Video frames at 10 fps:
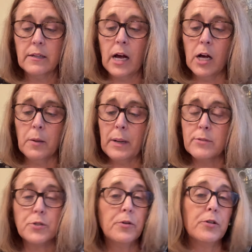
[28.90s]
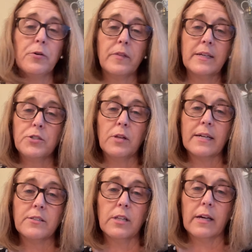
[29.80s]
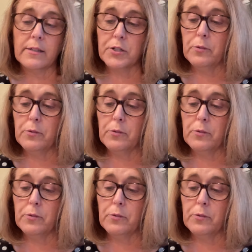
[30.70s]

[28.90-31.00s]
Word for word: Um, I'm sure there are things you like to look at too.